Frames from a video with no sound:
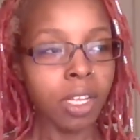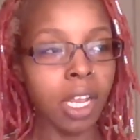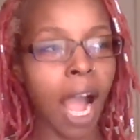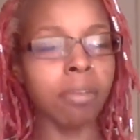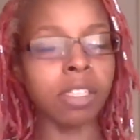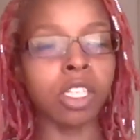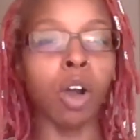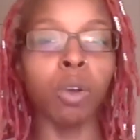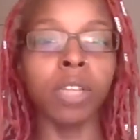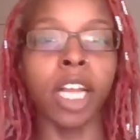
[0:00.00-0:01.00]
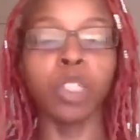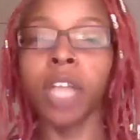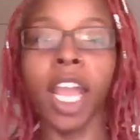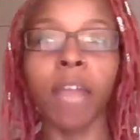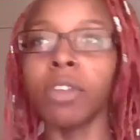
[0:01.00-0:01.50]
I was told that you
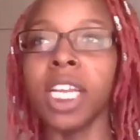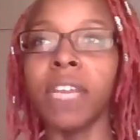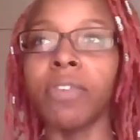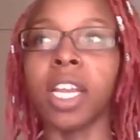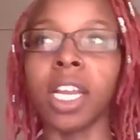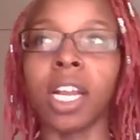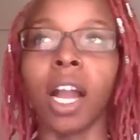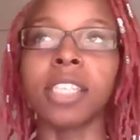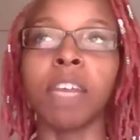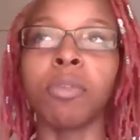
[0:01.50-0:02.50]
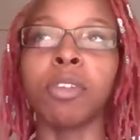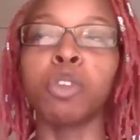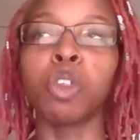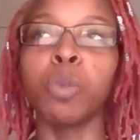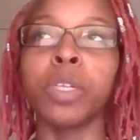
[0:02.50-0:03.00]
can't really even get in contact with
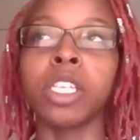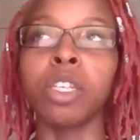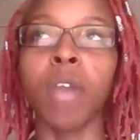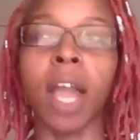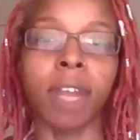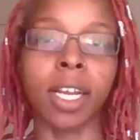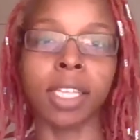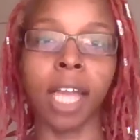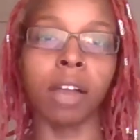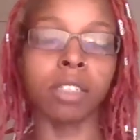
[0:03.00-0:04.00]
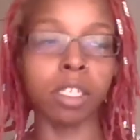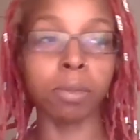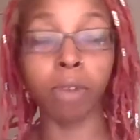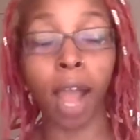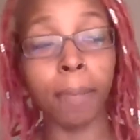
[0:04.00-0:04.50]
YouTube until you have like 1,000
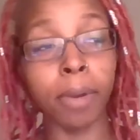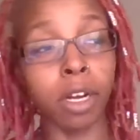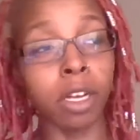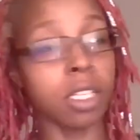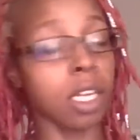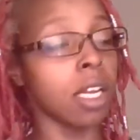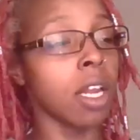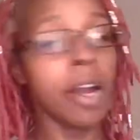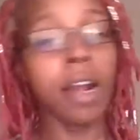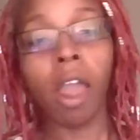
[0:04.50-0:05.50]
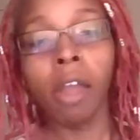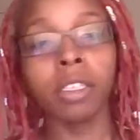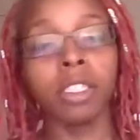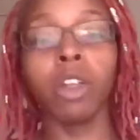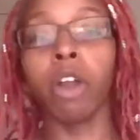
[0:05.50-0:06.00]
subscribers, and
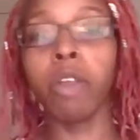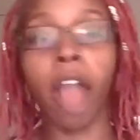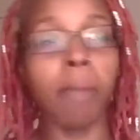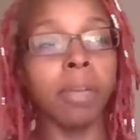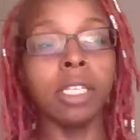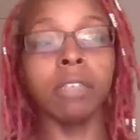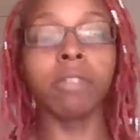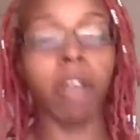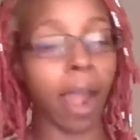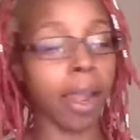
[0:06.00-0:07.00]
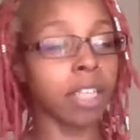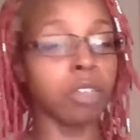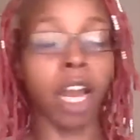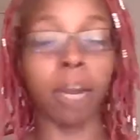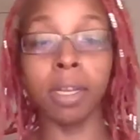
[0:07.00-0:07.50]
you gotta be, I guess you
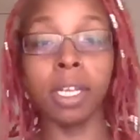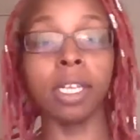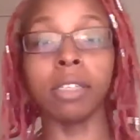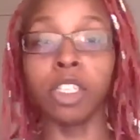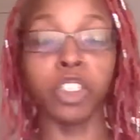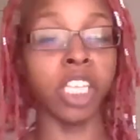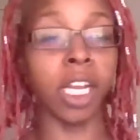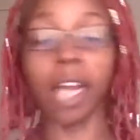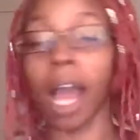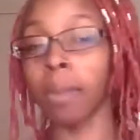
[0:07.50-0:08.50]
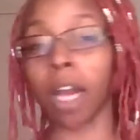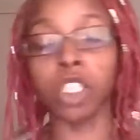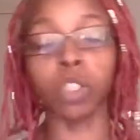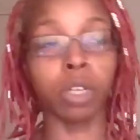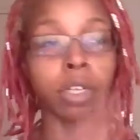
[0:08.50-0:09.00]
gotta be legit. I'm not
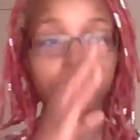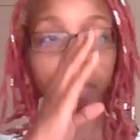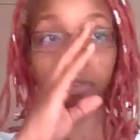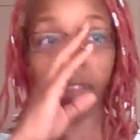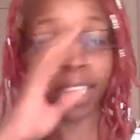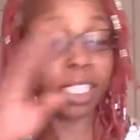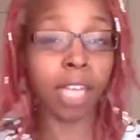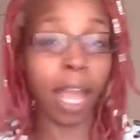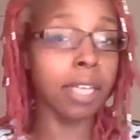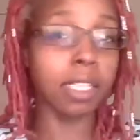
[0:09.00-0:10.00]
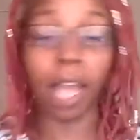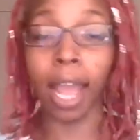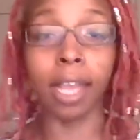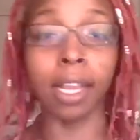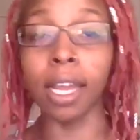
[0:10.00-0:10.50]
sure. But if that's the case,
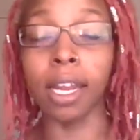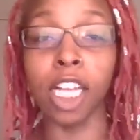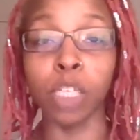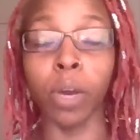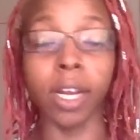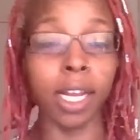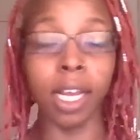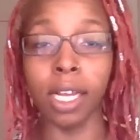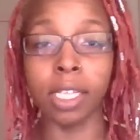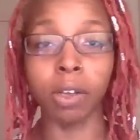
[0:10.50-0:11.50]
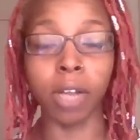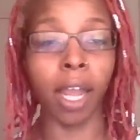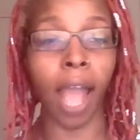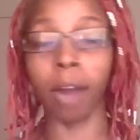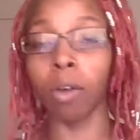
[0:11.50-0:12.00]
hey, it is what it is.
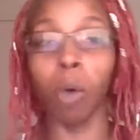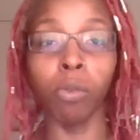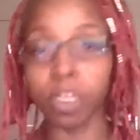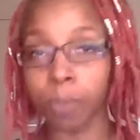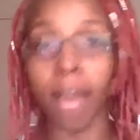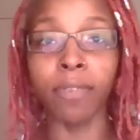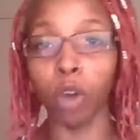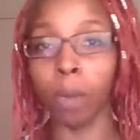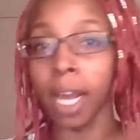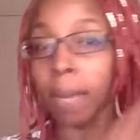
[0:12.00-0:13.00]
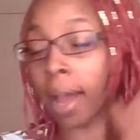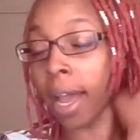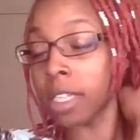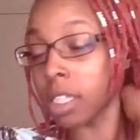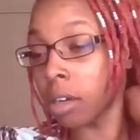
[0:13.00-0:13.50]
Okay. I don't own this platform. It ain't
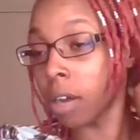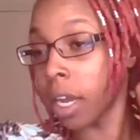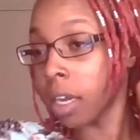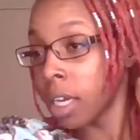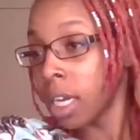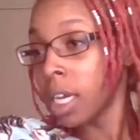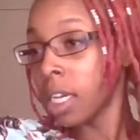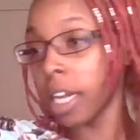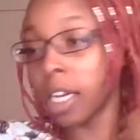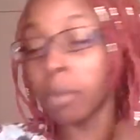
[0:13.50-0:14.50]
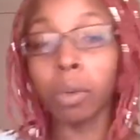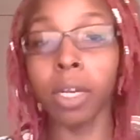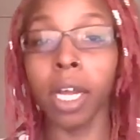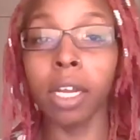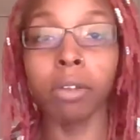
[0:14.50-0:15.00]
mine. So hey, let them do what
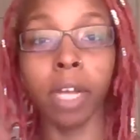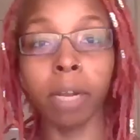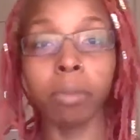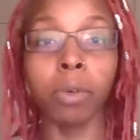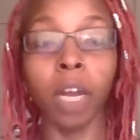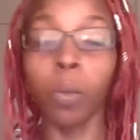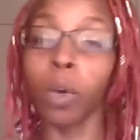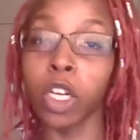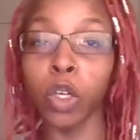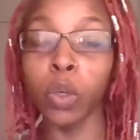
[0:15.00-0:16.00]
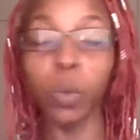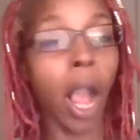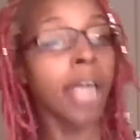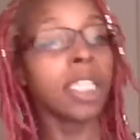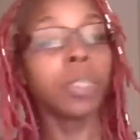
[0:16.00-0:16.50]
they do. Let them do what they want to do
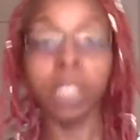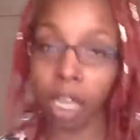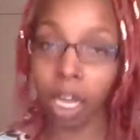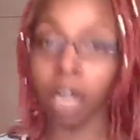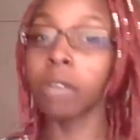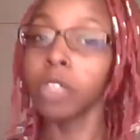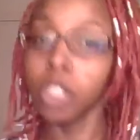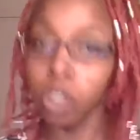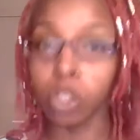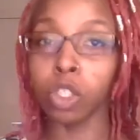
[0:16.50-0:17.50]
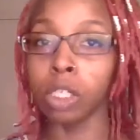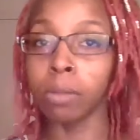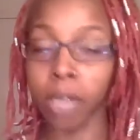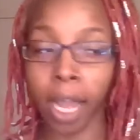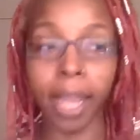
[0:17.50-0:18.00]
with their YouTube.
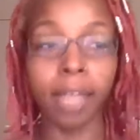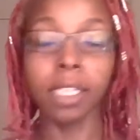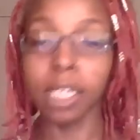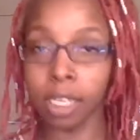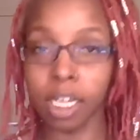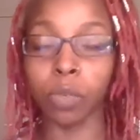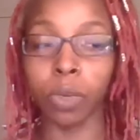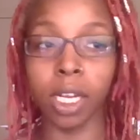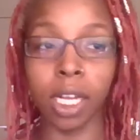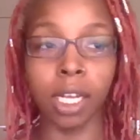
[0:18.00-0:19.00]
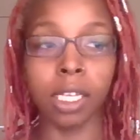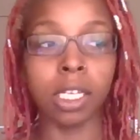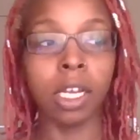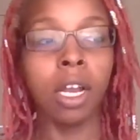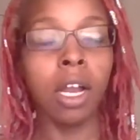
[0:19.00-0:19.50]
Okay. It is what it is.
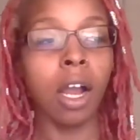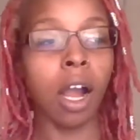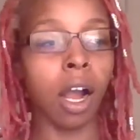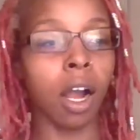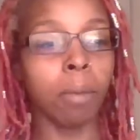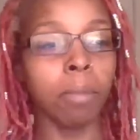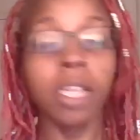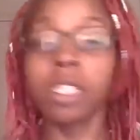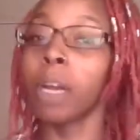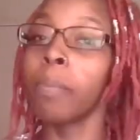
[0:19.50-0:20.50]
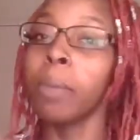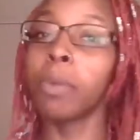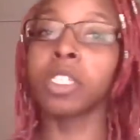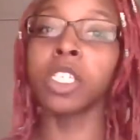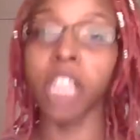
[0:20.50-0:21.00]
Some people
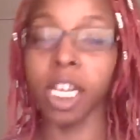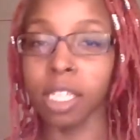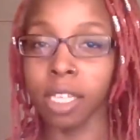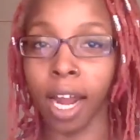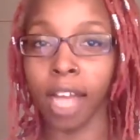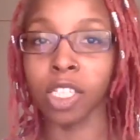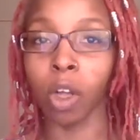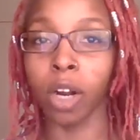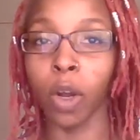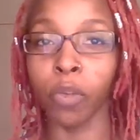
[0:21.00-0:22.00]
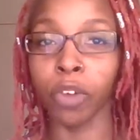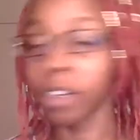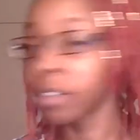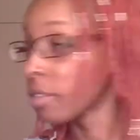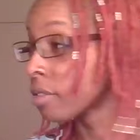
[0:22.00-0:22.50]
suggested that I start over.
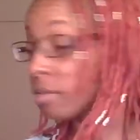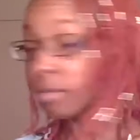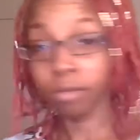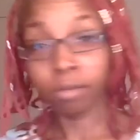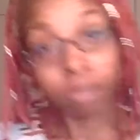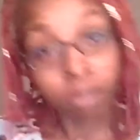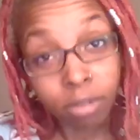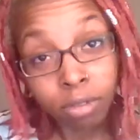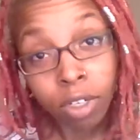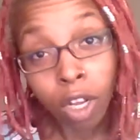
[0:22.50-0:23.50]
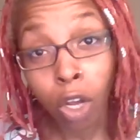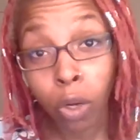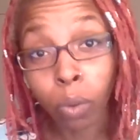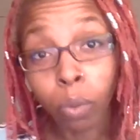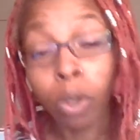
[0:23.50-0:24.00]

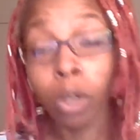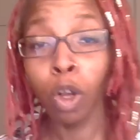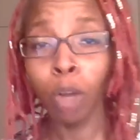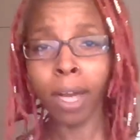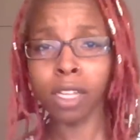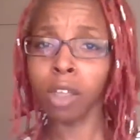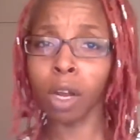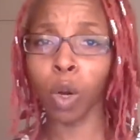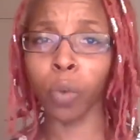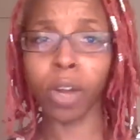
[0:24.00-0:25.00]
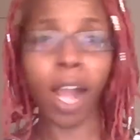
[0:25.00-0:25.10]
Who about to start over?